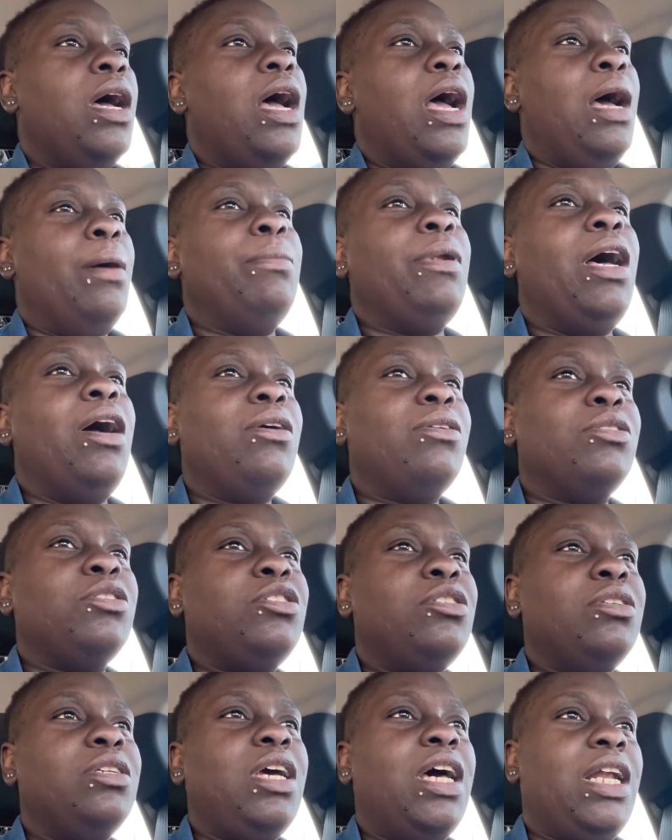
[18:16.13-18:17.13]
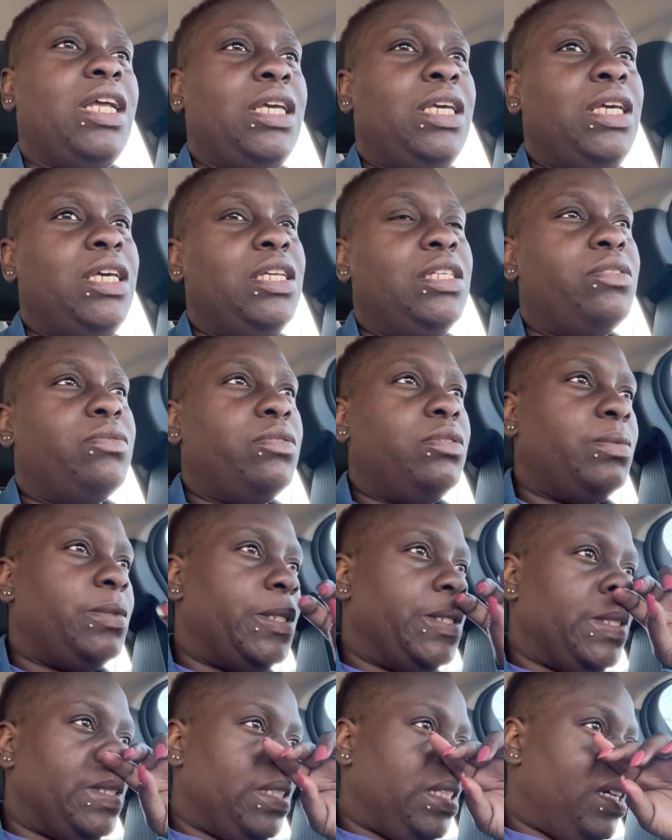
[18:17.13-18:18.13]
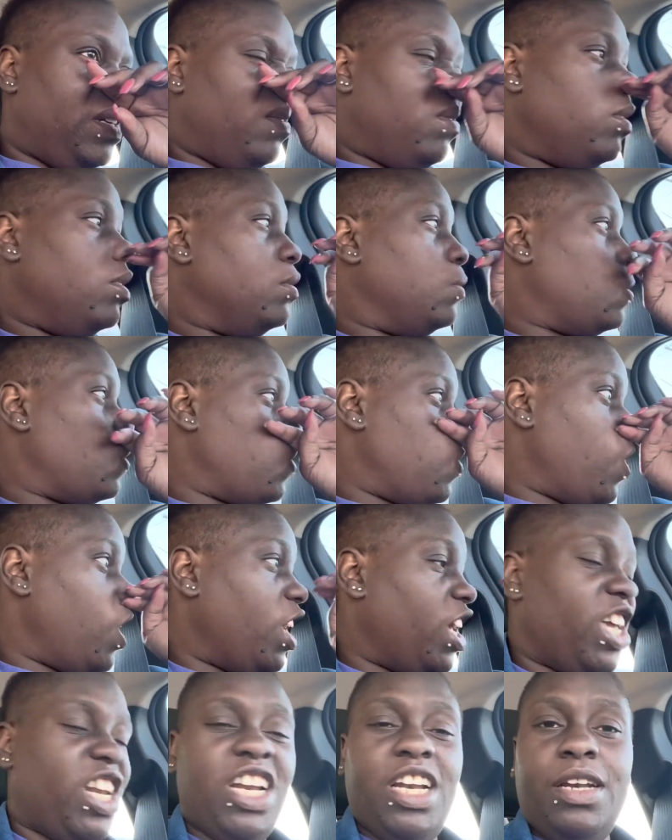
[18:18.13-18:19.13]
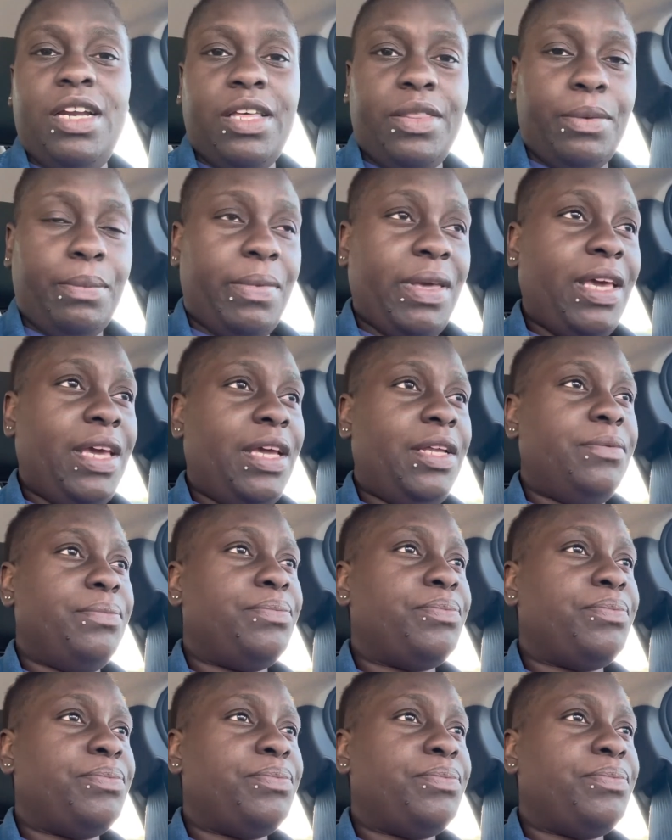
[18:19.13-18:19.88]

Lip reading: I'm not gonna show y'all the kids' room because their room they get another bed.